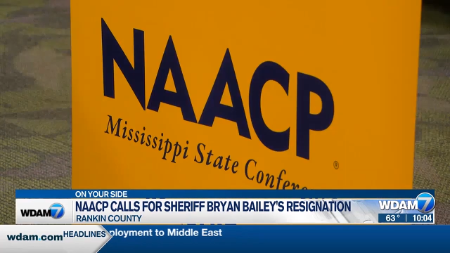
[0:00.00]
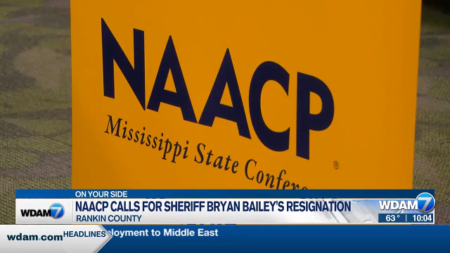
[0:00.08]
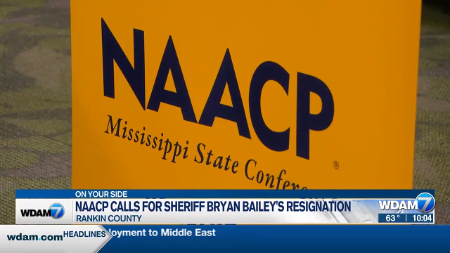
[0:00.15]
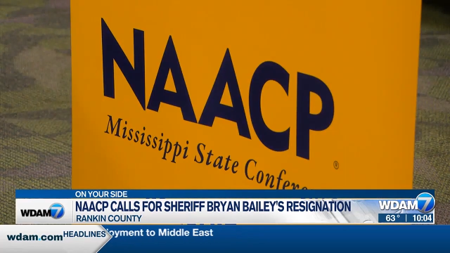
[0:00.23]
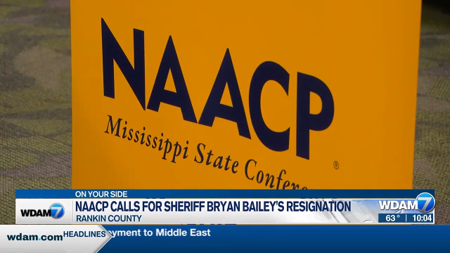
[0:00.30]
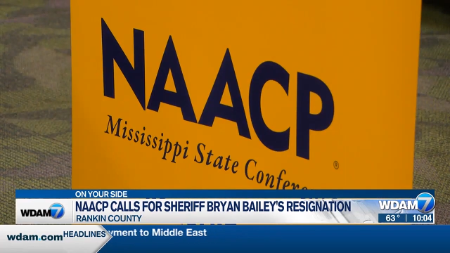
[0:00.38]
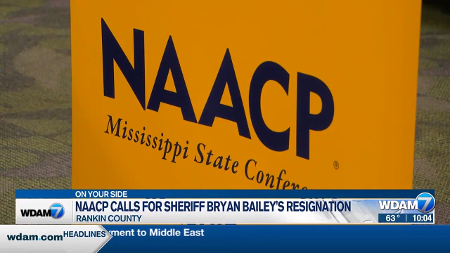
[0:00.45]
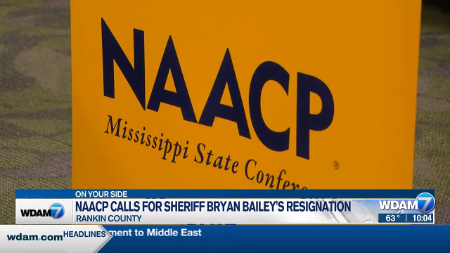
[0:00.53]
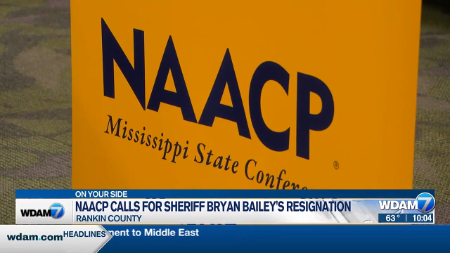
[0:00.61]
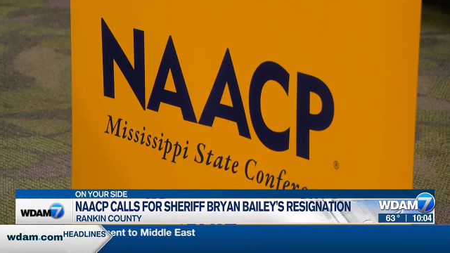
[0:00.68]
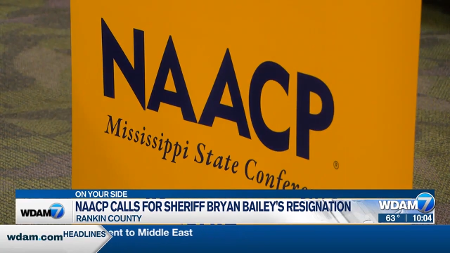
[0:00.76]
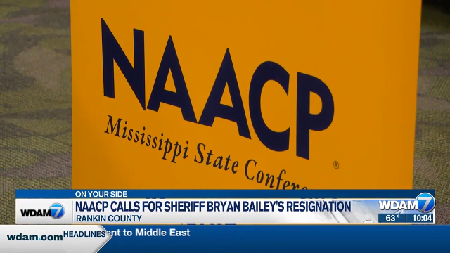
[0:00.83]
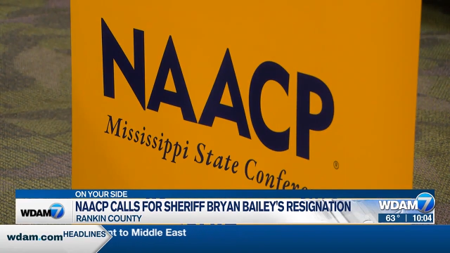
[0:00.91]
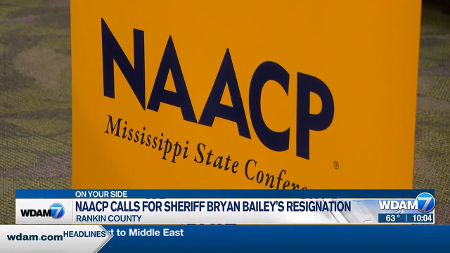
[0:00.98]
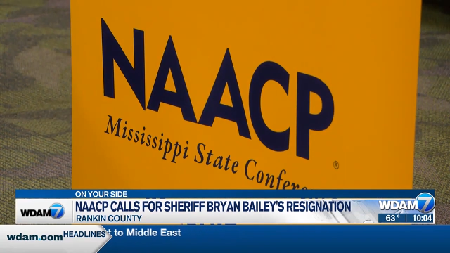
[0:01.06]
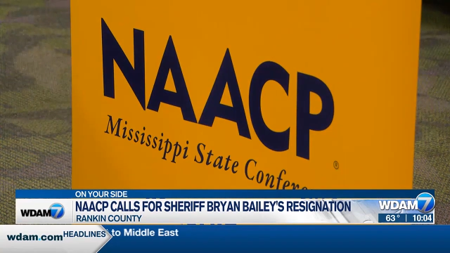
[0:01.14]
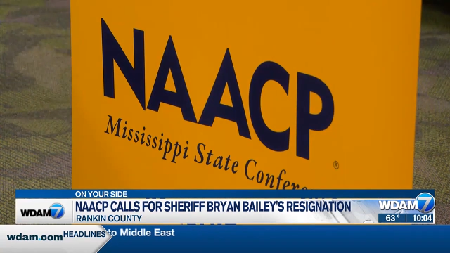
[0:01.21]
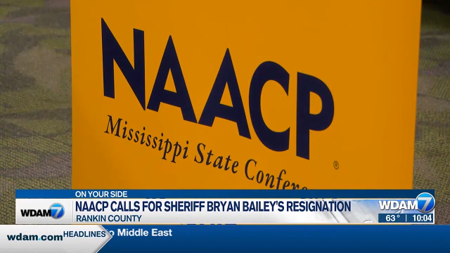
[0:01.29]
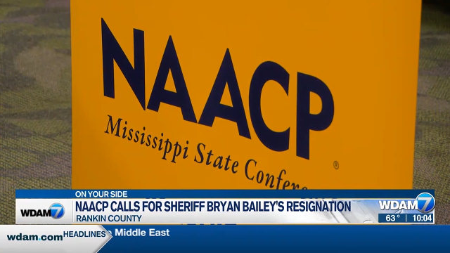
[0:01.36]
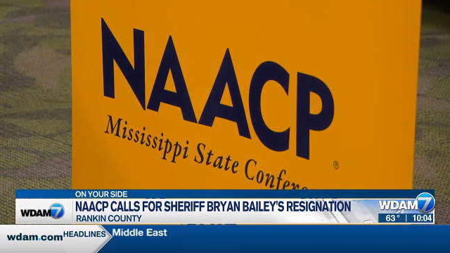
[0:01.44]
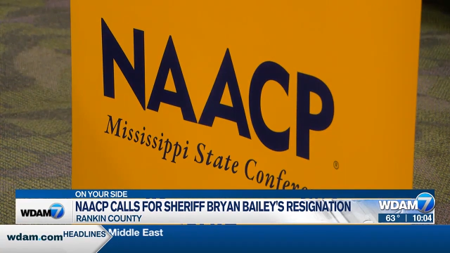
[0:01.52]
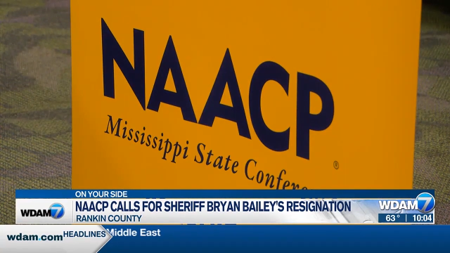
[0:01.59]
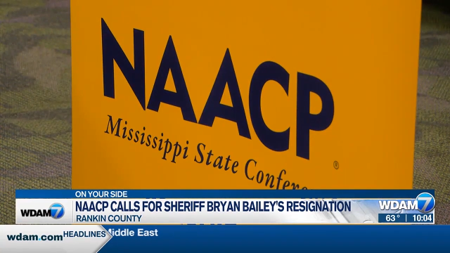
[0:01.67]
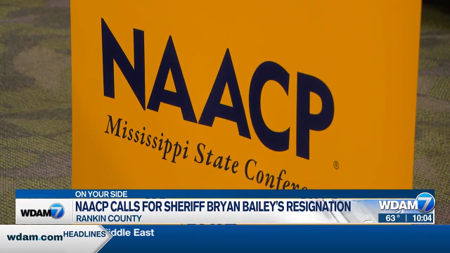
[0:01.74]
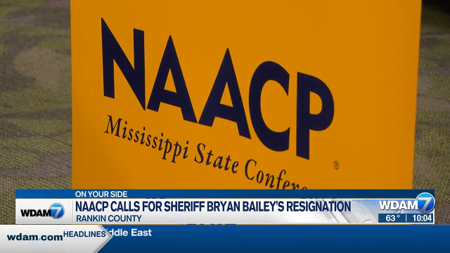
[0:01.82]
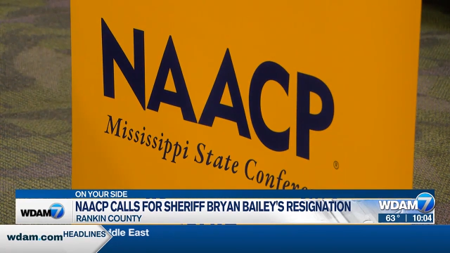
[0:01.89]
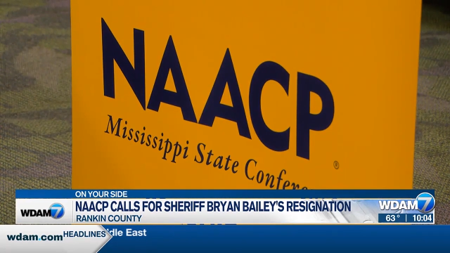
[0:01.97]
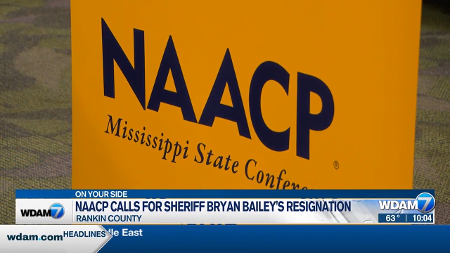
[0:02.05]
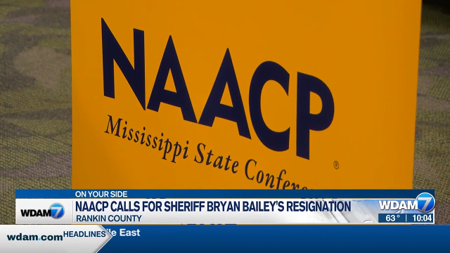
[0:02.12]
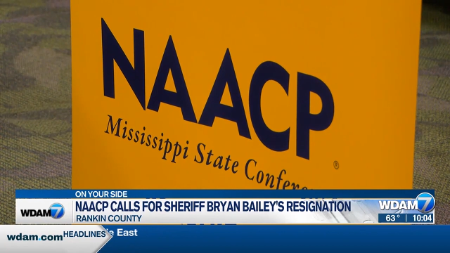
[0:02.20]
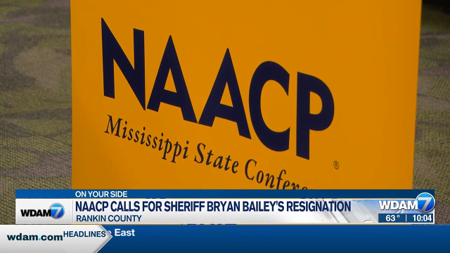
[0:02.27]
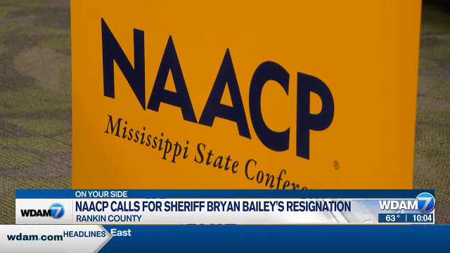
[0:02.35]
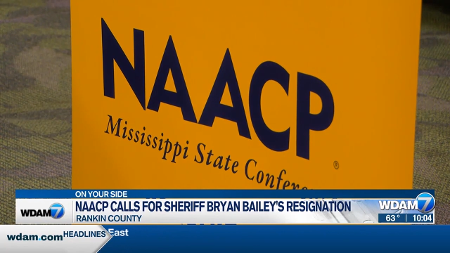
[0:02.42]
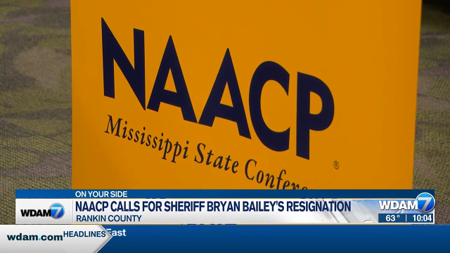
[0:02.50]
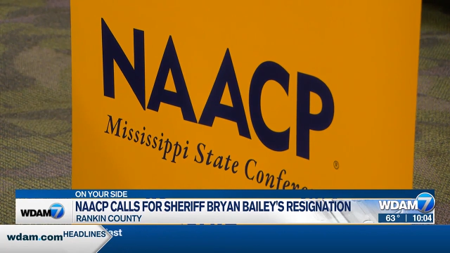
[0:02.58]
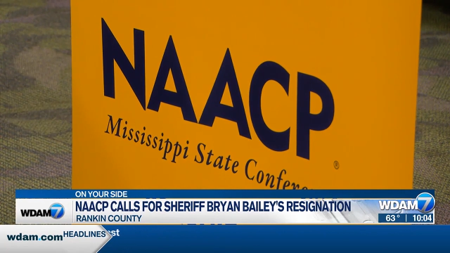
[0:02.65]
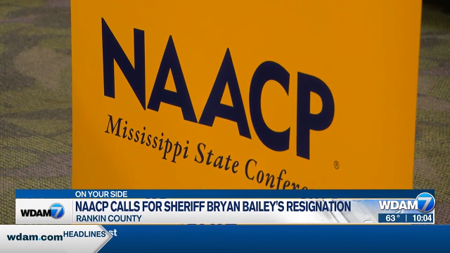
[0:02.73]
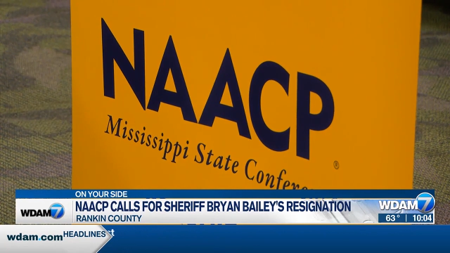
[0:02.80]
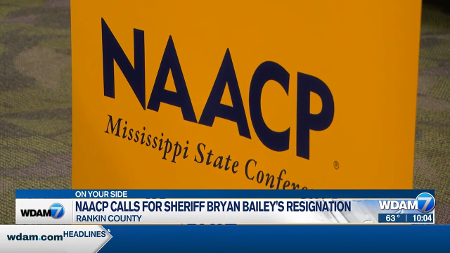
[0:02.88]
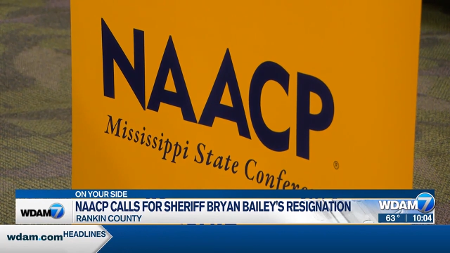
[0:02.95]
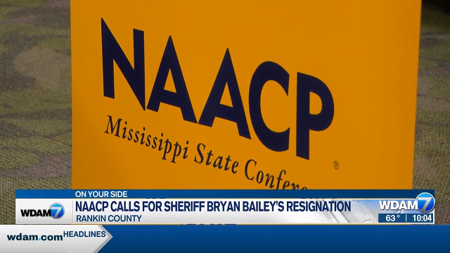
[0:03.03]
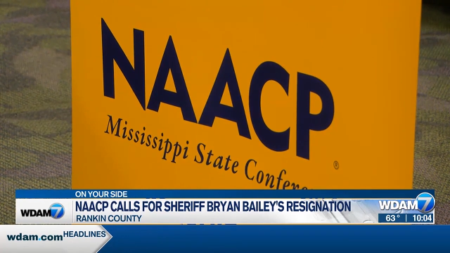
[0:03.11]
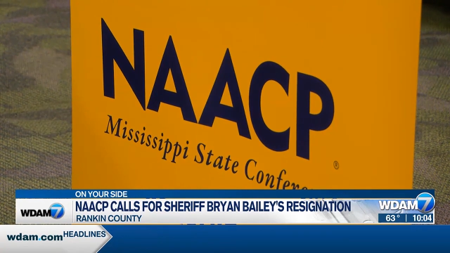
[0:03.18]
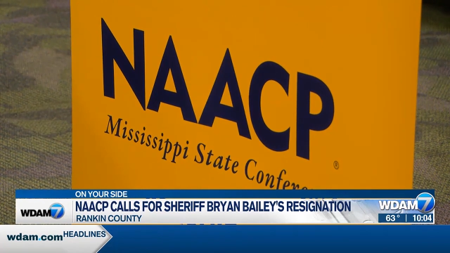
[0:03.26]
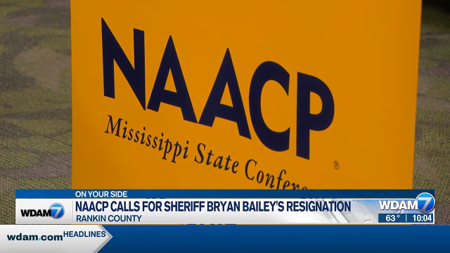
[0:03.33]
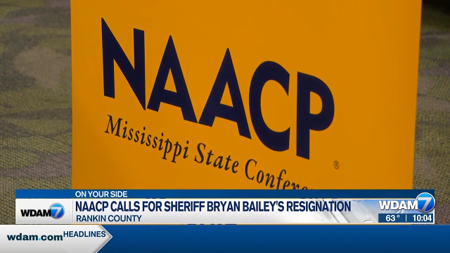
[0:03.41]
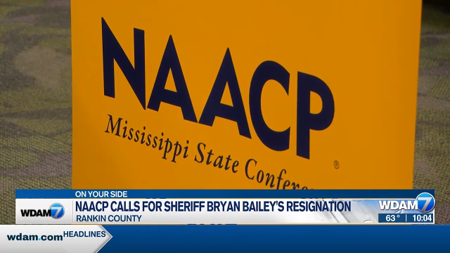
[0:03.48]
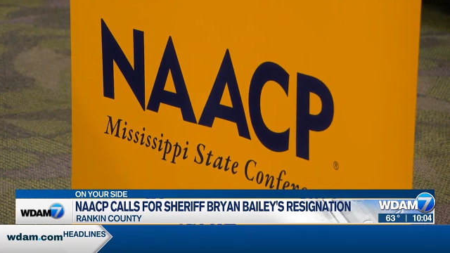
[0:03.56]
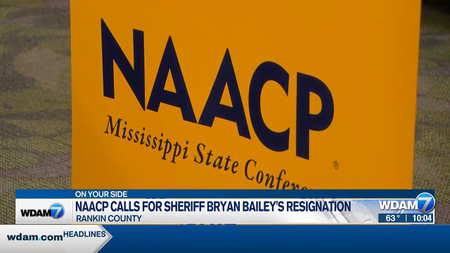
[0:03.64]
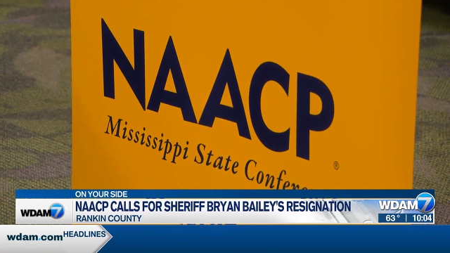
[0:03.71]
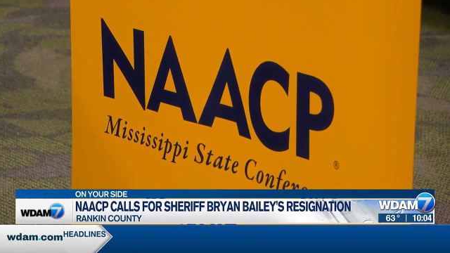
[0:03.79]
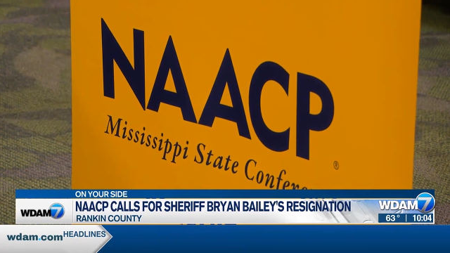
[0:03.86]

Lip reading: [unreadable: no face in view]